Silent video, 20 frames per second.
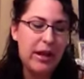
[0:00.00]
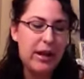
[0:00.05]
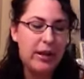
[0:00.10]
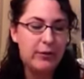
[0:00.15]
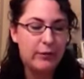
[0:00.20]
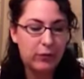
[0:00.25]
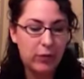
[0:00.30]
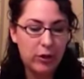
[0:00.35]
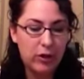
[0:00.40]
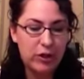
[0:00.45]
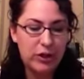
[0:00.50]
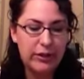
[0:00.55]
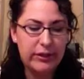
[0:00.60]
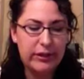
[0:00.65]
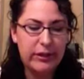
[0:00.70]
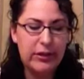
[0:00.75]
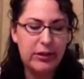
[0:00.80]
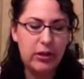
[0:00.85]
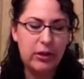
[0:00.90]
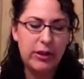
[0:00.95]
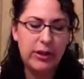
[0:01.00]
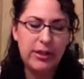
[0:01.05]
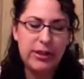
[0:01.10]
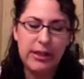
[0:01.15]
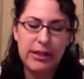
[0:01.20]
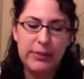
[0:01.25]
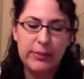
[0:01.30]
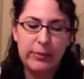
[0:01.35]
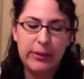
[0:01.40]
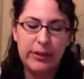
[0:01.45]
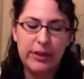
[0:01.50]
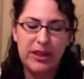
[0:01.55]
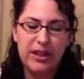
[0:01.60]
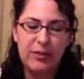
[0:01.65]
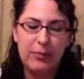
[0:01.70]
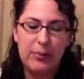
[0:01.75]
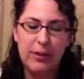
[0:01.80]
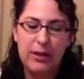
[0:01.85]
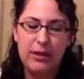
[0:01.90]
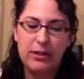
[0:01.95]
Unfortunately, Nola takes Belinda a
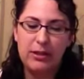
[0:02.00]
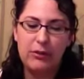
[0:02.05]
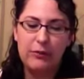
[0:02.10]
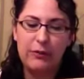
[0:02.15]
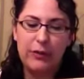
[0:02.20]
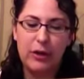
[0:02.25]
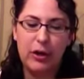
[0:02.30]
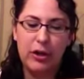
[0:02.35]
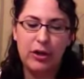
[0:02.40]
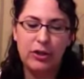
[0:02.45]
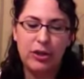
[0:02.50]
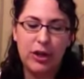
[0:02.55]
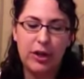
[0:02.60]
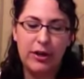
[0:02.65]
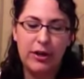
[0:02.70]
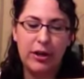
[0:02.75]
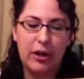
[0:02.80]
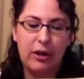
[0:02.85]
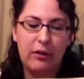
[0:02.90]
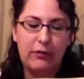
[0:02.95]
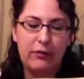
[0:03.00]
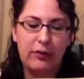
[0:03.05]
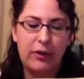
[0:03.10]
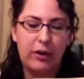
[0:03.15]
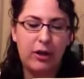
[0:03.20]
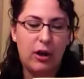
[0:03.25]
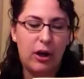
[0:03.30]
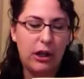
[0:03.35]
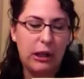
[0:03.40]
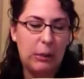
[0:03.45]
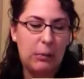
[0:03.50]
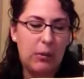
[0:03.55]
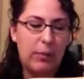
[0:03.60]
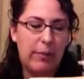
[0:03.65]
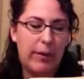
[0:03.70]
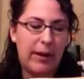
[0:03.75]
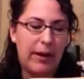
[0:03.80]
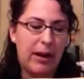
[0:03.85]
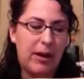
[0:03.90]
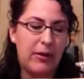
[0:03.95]
bit too far, jotting off a column
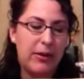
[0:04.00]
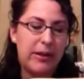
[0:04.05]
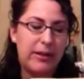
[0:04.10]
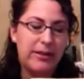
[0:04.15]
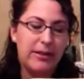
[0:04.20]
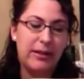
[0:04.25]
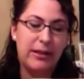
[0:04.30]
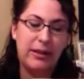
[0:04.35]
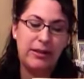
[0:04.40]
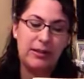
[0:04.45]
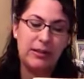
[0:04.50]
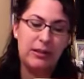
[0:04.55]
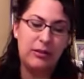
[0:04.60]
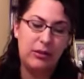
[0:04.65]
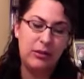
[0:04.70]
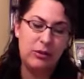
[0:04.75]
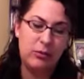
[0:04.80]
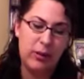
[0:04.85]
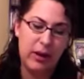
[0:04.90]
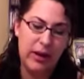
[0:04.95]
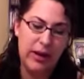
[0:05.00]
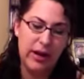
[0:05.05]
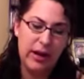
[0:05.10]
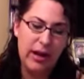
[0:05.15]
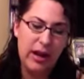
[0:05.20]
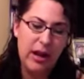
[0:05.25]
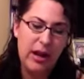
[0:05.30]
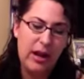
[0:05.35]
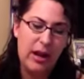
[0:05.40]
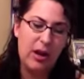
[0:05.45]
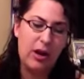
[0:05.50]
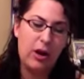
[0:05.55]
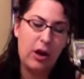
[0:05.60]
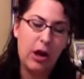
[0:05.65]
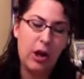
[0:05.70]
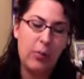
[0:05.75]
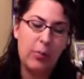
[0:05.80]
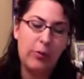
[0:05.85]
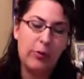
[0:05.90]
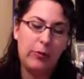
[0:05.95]
about how easy it is to lose weight. A
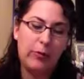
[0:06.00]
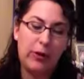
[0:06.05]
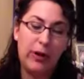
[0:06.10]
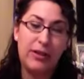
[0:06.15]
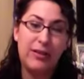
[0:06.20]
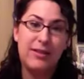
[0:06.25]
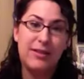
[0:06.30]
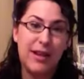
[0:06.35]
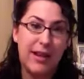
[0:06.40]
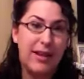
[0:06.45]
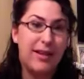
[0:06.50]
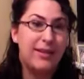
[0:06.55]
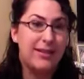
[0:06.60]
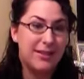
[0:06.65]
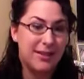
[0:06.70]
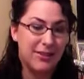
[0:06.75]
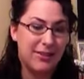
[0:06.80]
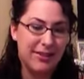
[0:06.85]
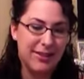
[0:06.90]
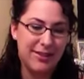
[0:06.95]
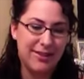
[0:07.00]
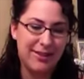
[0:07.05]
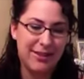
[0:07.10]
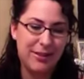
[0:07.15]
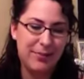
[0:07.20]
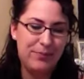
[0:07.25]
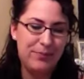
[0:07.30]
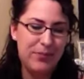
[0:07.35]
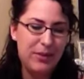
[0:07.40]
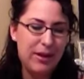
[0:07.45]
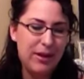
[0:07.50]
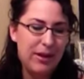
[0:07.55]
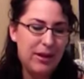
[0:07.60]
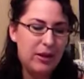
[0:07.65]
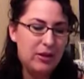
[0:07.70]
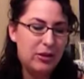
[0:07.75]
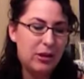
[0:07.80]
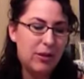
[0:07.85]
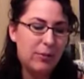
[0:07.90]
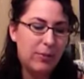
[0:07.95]
column her friends take seriously.
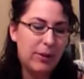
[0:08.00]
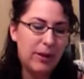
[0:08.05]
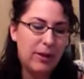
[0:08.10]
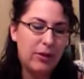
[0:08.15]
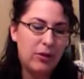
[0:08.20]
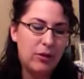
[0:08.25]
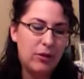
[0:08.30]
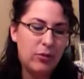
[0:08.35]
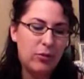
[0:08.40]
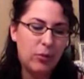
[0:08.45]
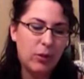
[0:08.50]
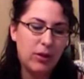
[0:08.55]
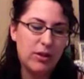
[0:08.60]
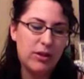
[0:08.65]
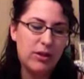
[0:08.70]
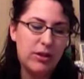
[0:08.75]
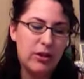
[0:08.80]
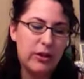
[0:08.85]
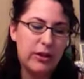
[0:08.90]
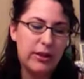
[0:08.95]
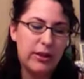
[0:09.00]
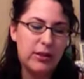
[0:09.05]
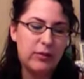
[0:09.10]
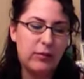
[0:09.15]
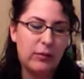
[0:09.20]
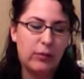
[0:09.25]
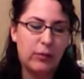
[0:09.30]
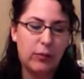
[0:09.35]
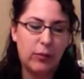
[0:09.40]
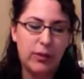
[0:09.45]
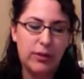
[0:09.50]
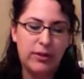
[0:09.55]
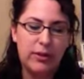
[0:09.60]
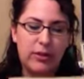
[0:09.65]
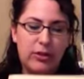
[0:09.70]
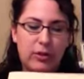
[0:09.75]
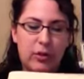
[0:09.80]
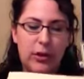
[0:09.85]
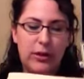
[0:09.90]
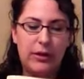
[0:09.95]
Trapped by her own words, Nola is forced to
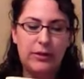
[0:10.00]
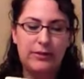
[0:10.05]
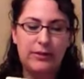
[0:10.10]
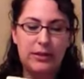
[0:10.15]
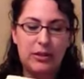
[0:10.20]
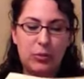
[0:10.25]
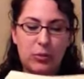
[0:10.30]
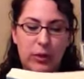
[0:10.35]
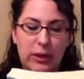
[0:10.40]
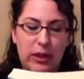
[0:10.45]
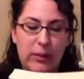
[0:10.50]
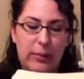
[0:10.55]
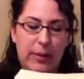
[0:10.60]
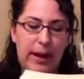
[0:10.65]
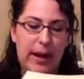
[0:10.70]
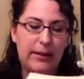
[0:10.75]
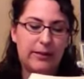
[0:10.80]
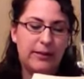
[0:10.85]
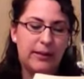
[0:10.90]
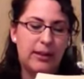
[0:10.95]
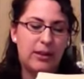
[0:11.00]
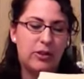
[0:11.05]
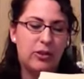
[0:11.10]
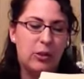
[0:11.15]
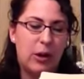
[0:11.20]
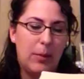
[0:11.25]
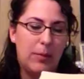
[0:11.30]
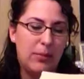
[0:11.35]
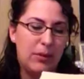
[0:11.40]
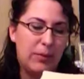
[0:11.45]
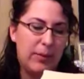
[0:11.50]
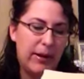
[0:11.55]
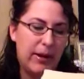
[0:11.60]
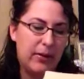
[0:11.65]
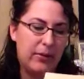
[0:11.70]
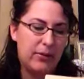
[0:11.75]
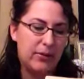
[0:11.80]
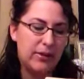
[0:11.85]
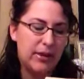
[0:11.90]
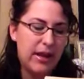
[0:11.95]
join the Cinderella Pact and drop the
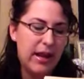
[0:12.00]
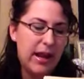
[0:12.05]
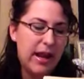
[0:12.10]
pounds.